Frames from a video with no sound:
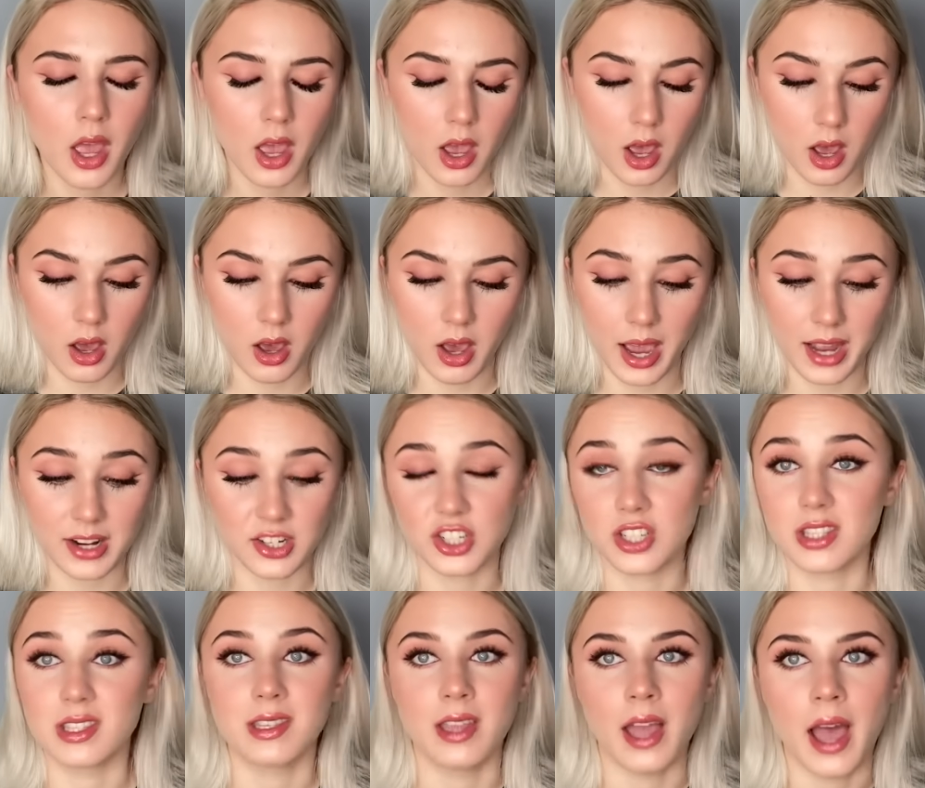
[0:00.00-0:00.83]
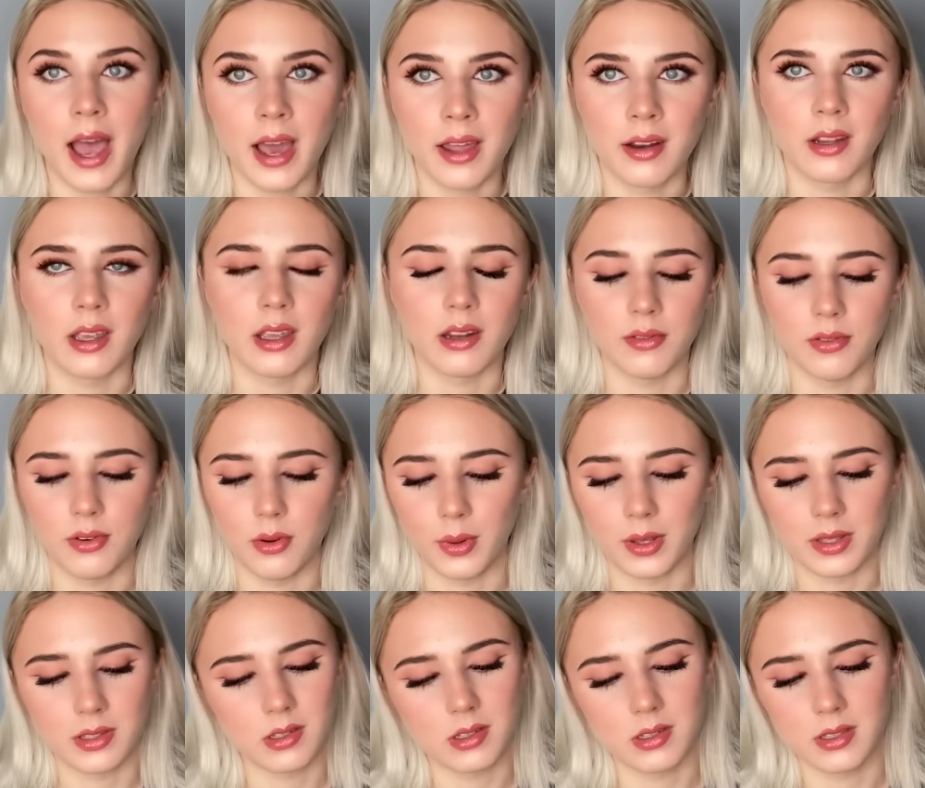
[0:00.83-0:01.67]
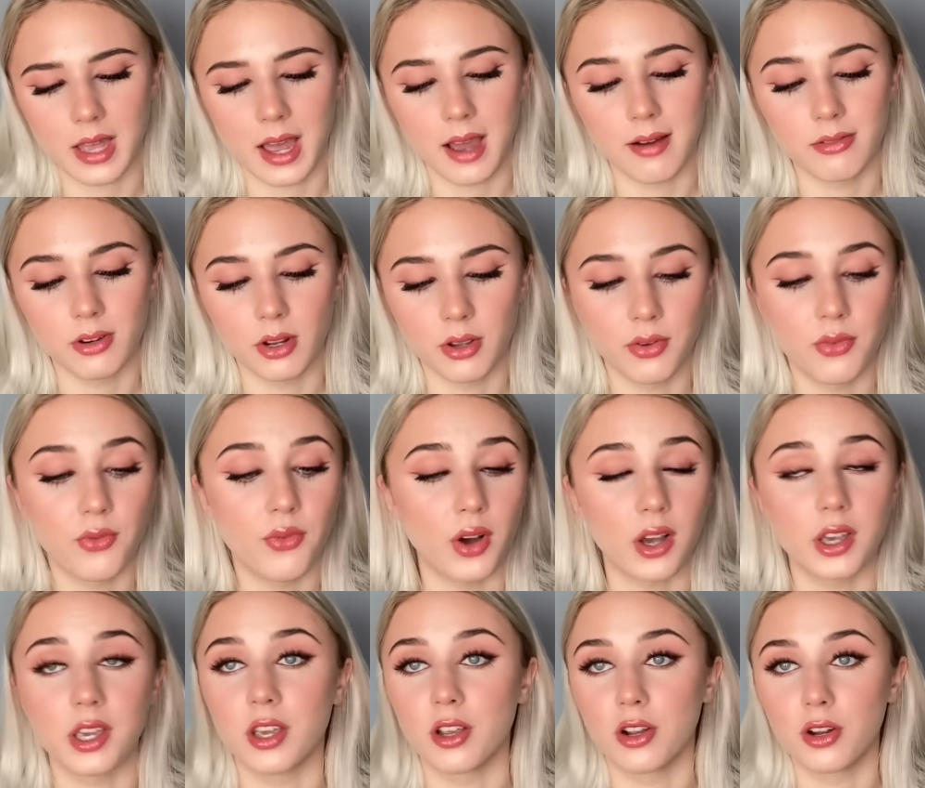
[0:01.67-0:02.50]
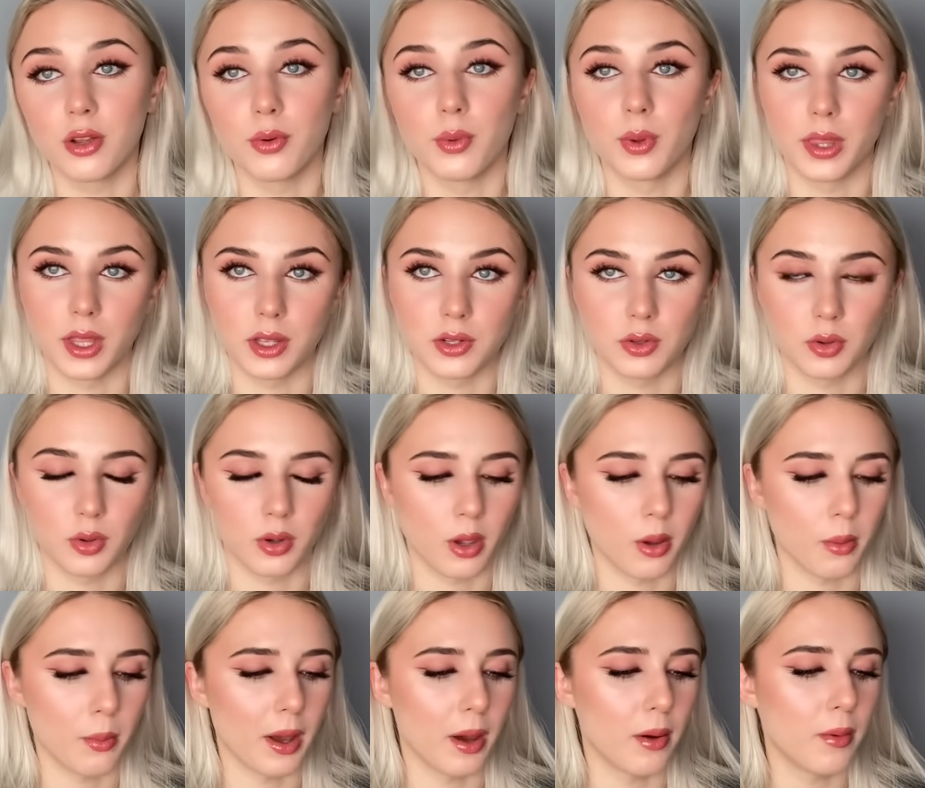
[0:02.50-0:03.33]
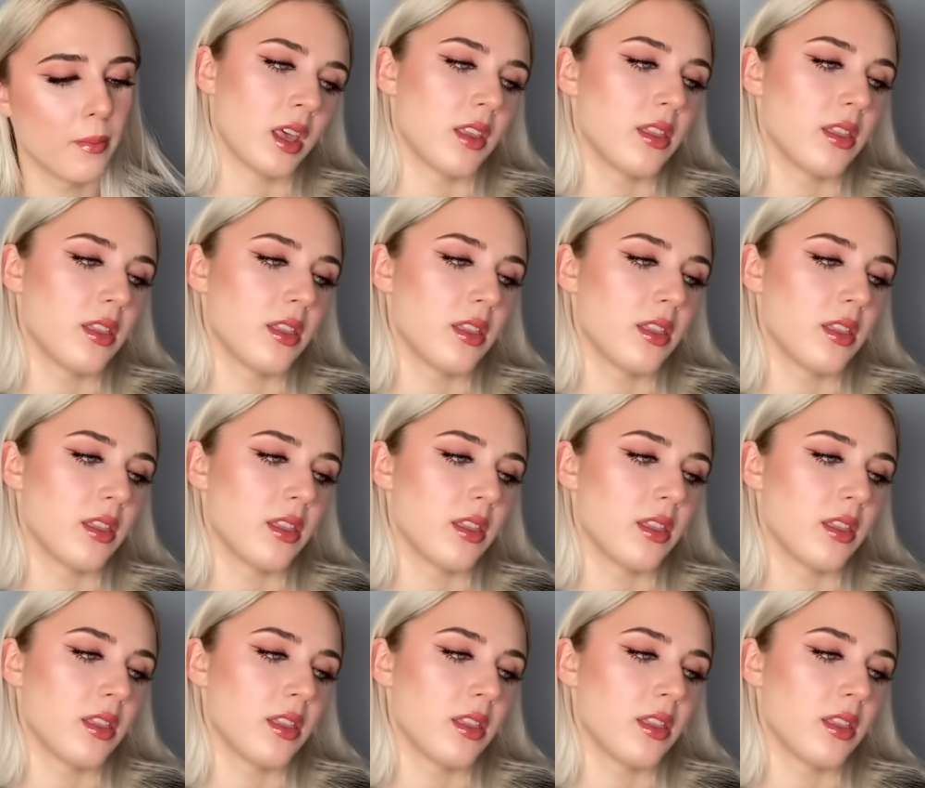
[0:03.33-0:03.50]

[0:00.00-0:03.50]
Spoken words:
I just stan influencers that have no clue what they're talking about.